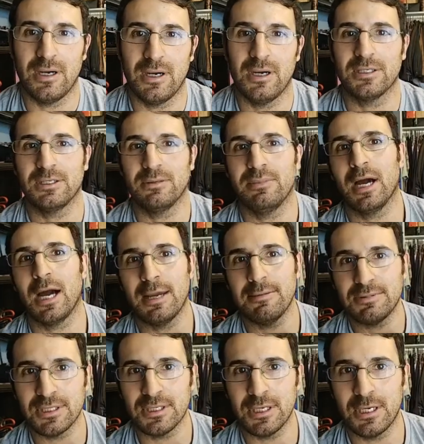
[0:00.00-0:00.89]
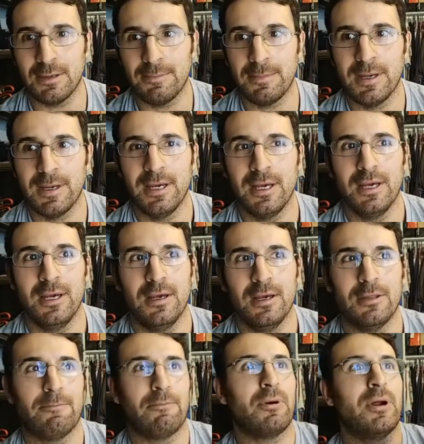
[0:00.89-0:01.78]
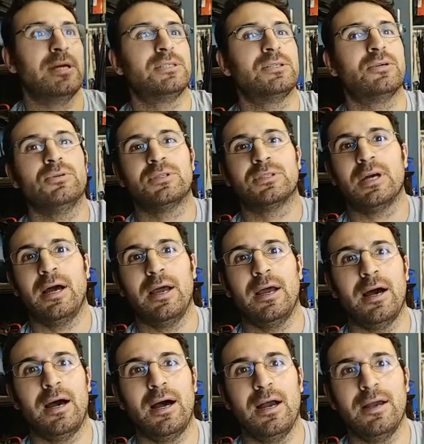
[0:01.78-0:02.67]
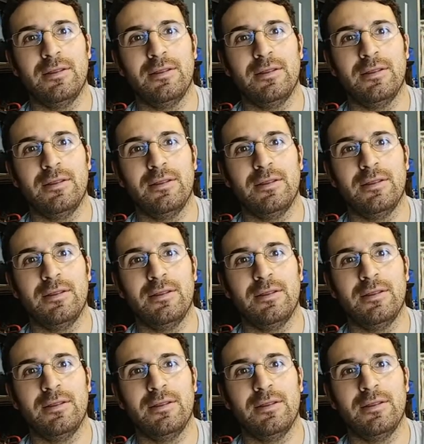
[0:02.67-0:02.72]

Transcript: Somebody hypes it up, the price goes sky high,